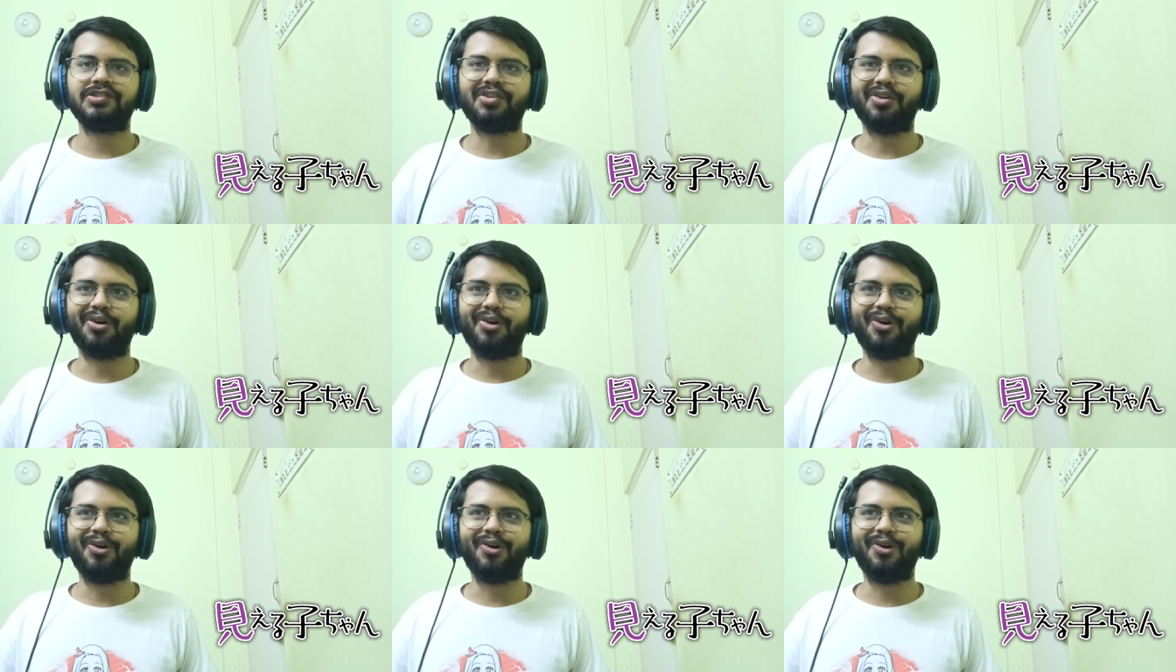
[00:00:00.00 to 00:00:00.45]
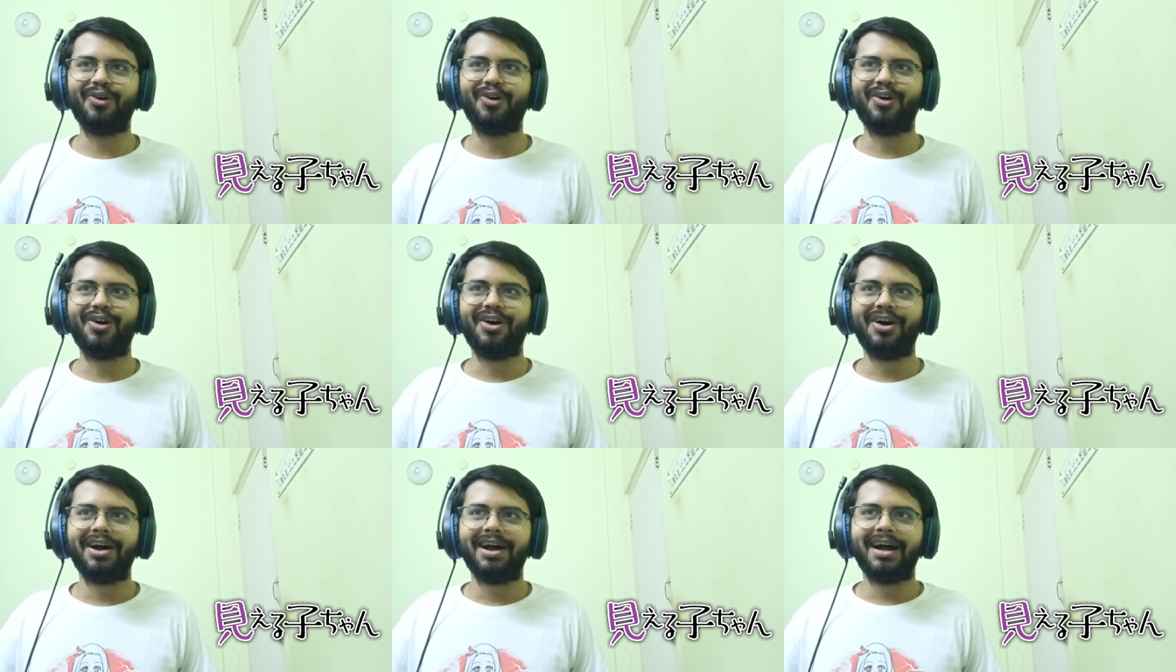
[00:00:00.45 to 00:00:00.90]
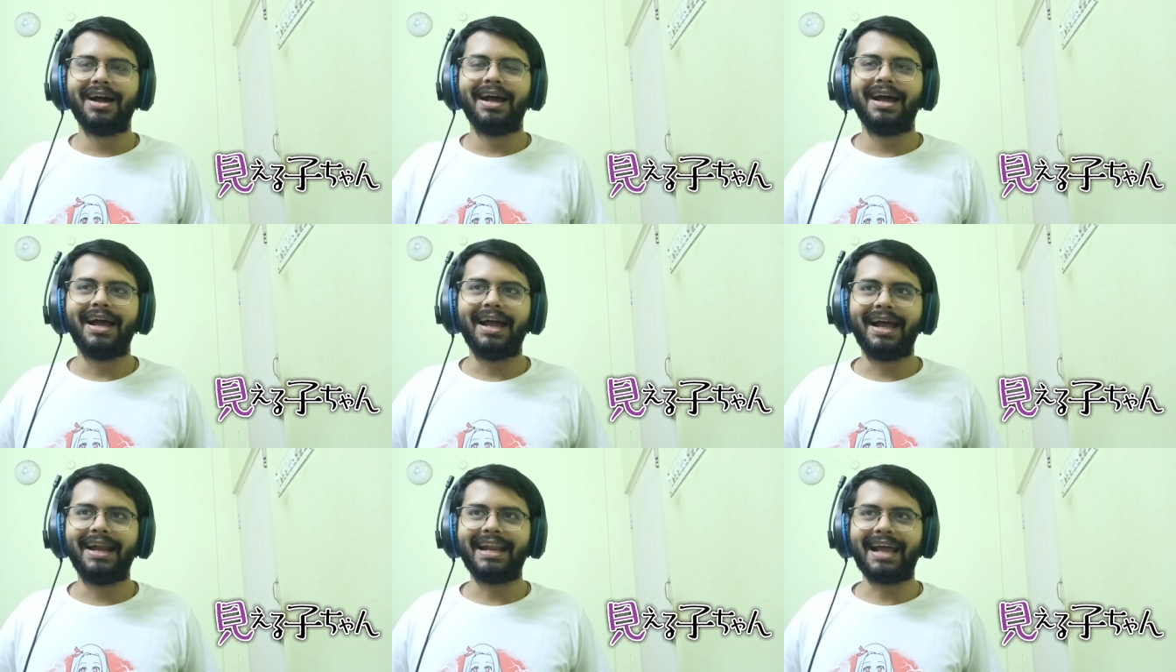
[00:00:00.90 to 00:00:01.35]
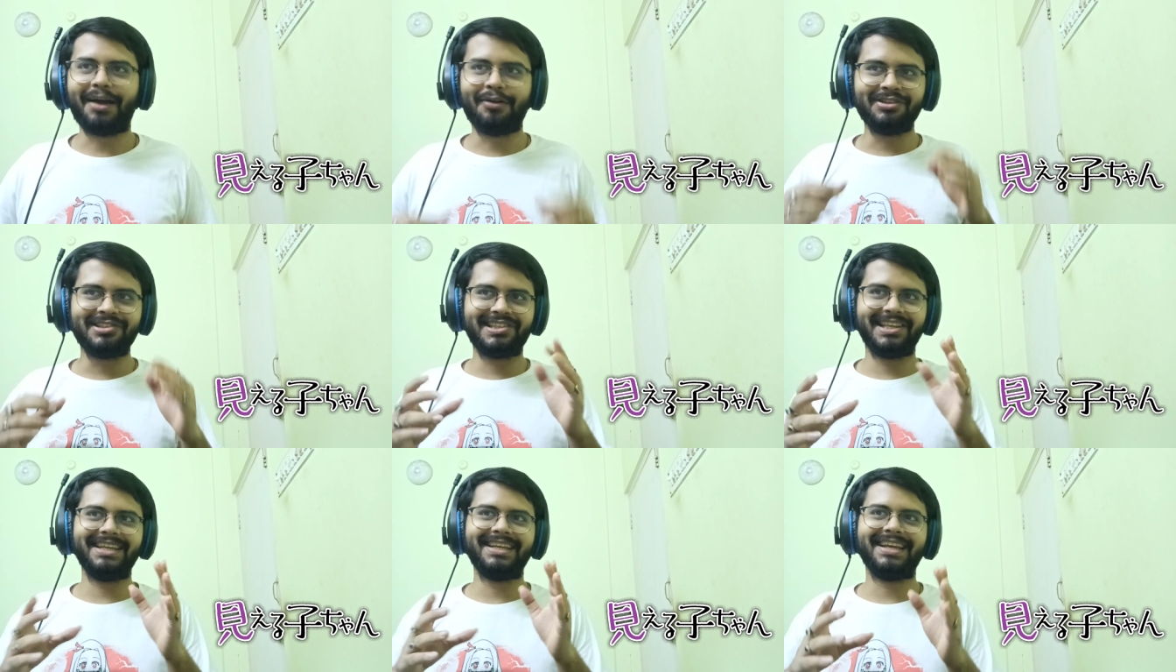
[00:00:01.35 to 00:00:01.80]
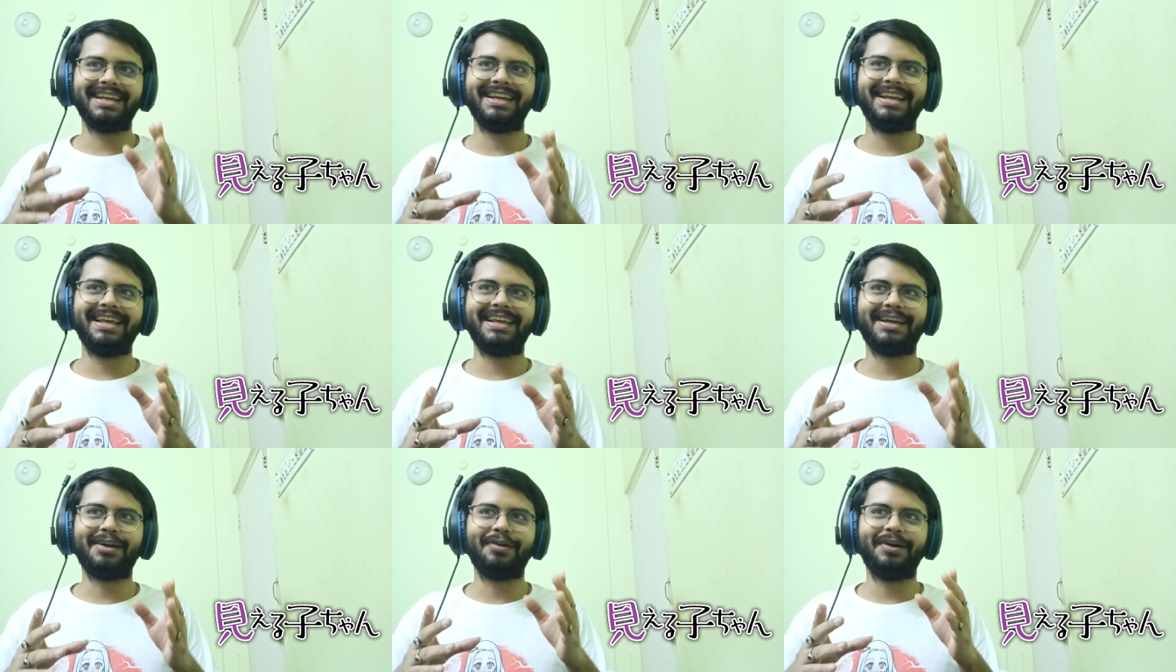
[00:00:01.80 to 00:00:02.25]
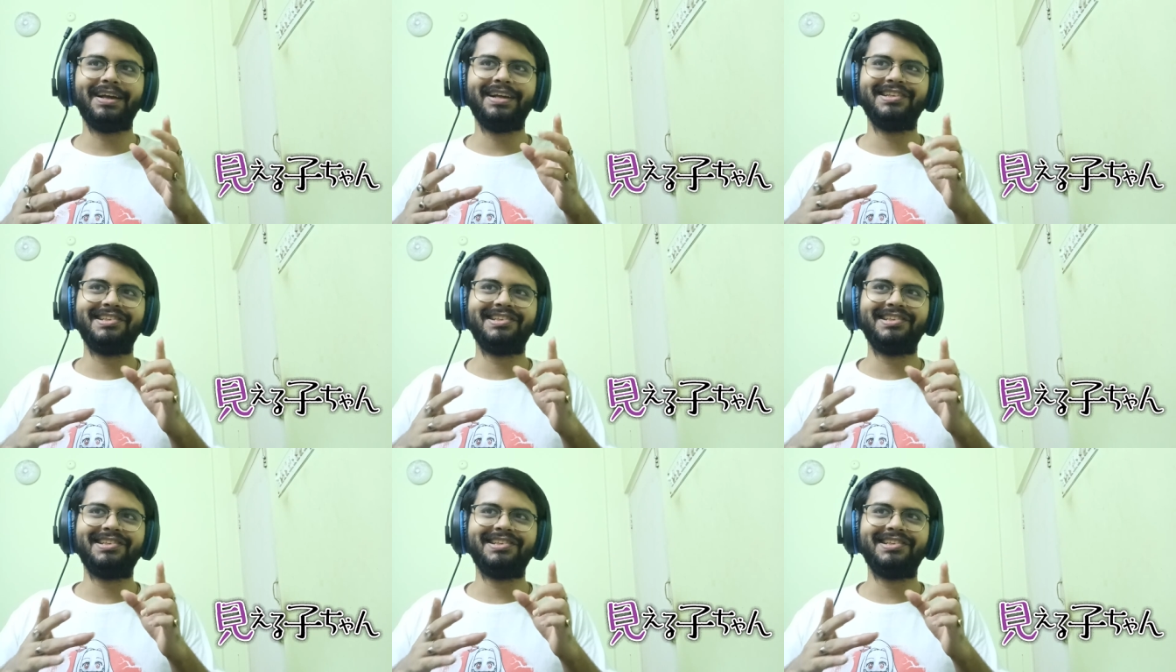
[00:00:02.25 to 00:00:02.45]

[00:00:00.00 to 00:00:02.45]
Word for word: So, and I was thinking, like,